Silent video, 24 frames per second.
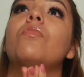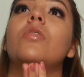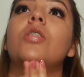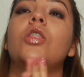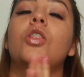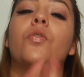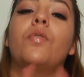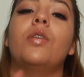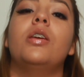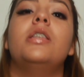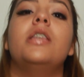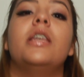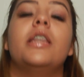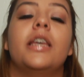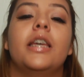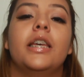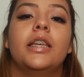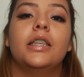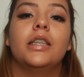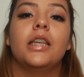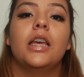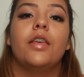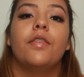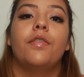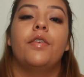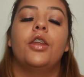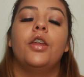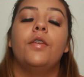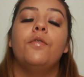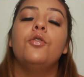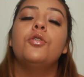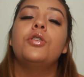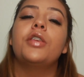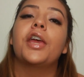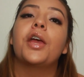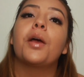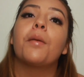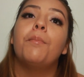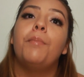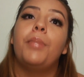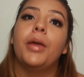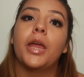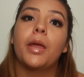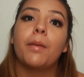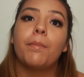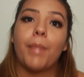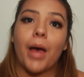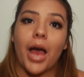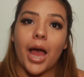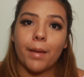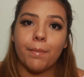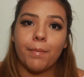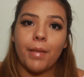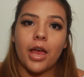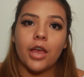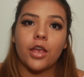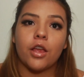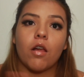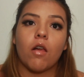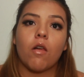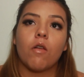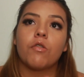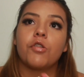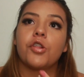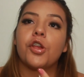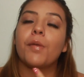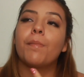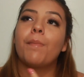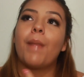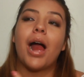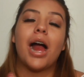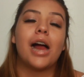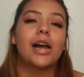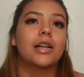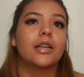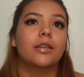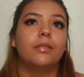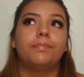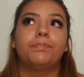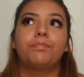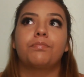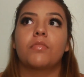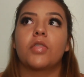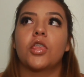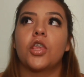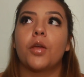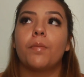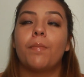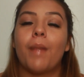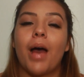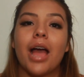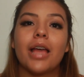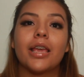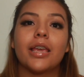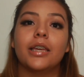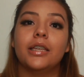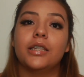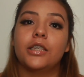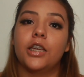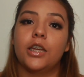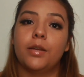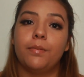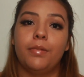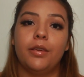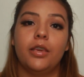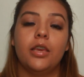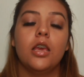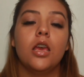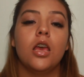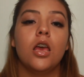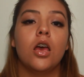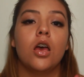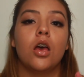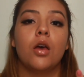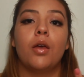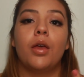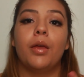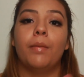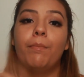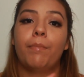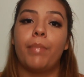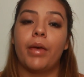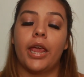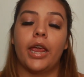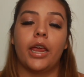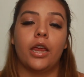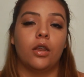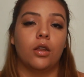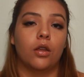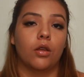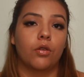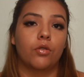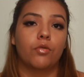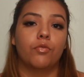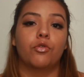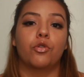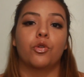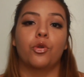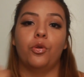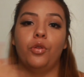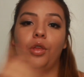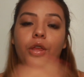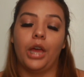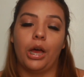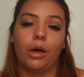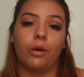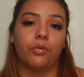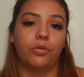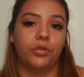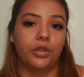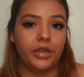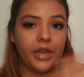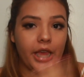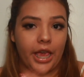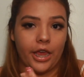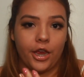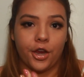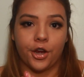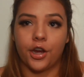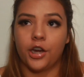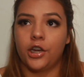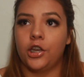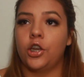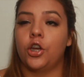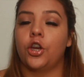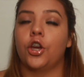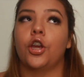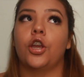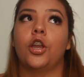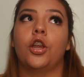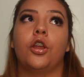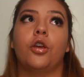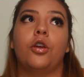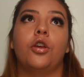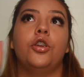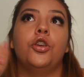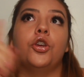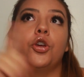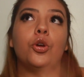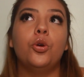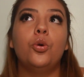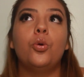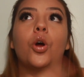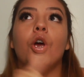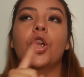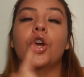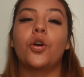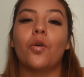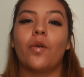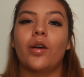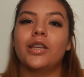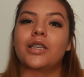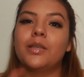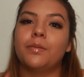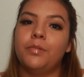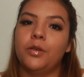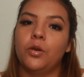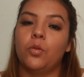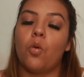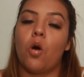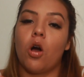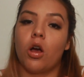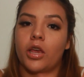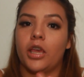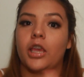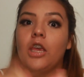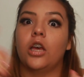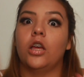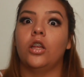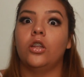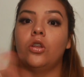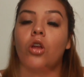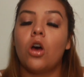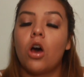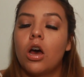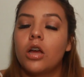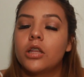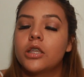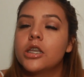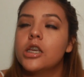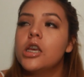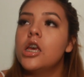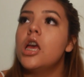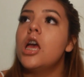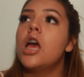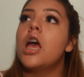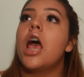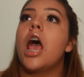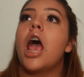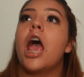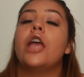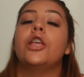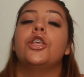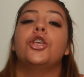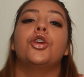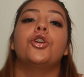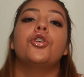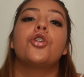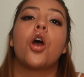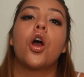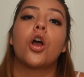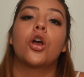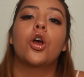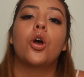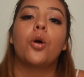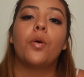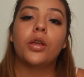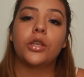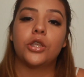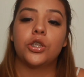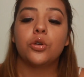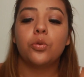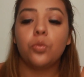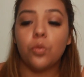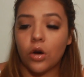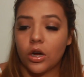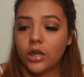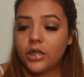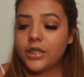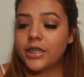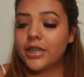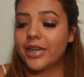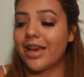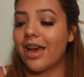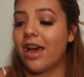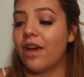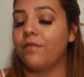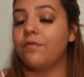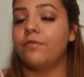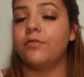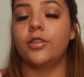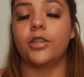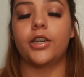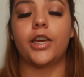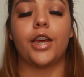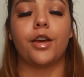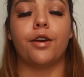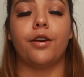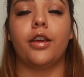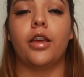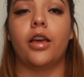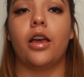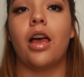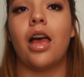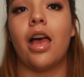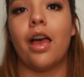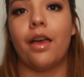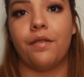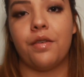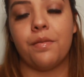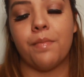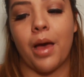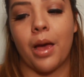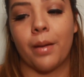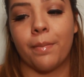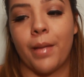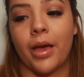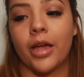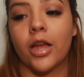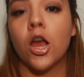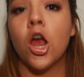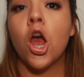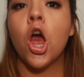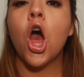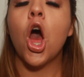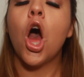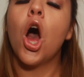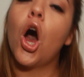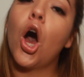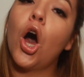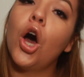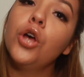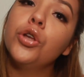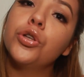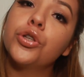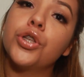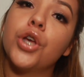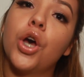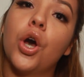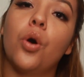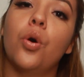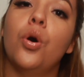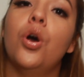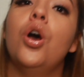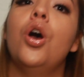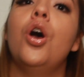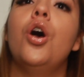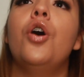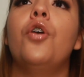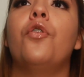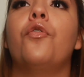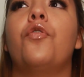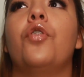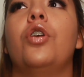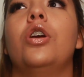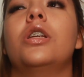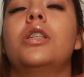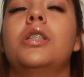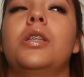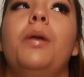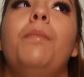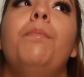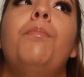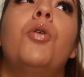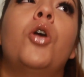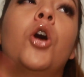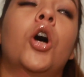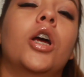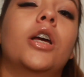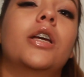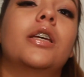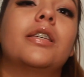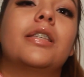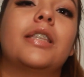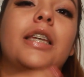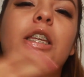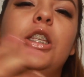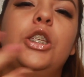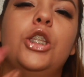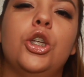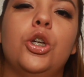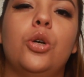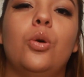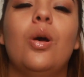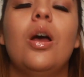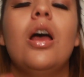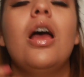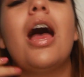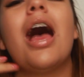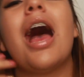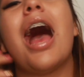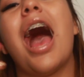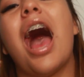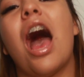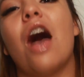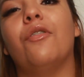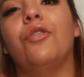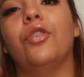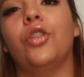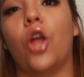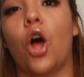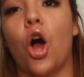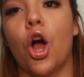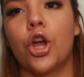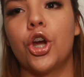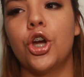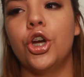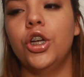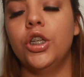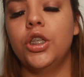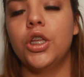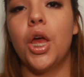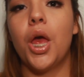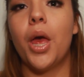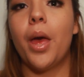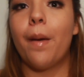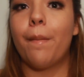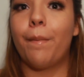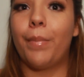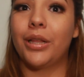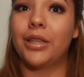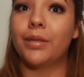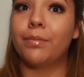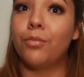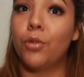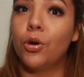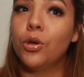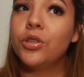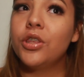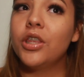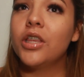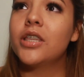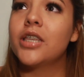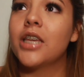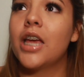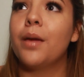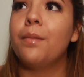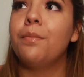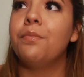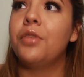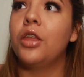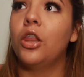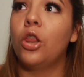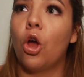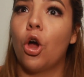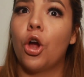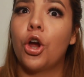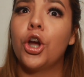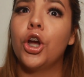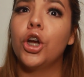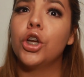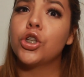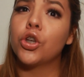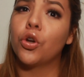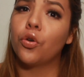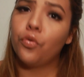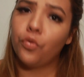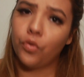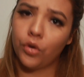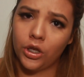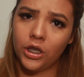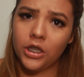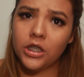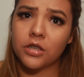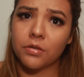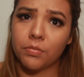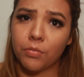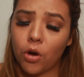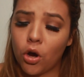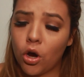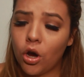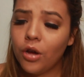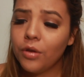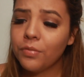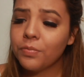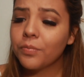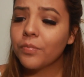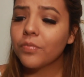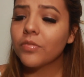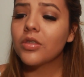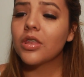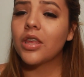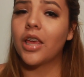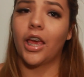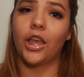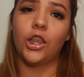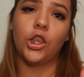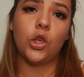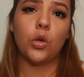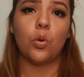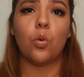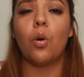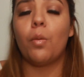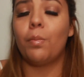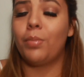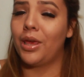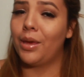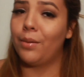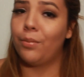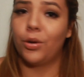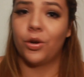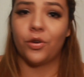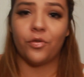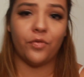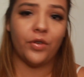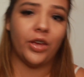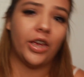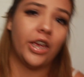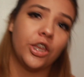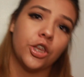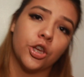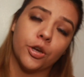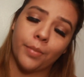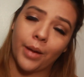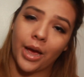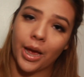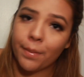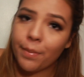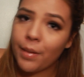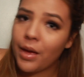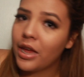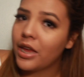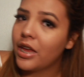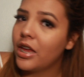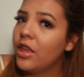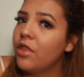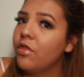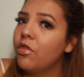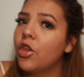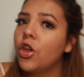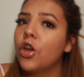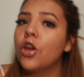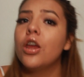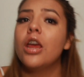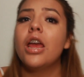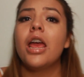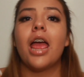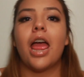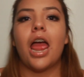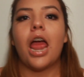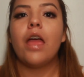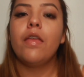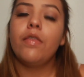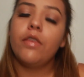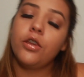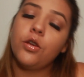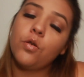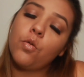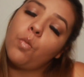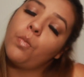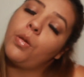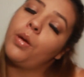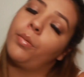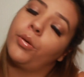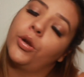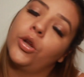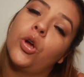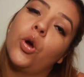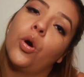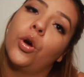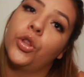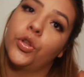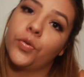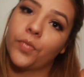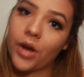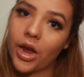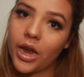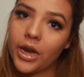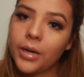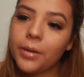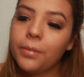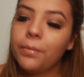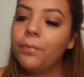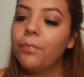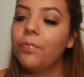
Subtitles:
the reason is that if you take a big backpack, your back is going to be in pain throughout the day. You are going to be walking a lot, and you're not going to want to have to carry a heavy backpack. Also, for some parks they do have lockers, but most of the time the lockers are really small and you won't be able to fit in your backpack in there, and then you won't be able to go on the ride.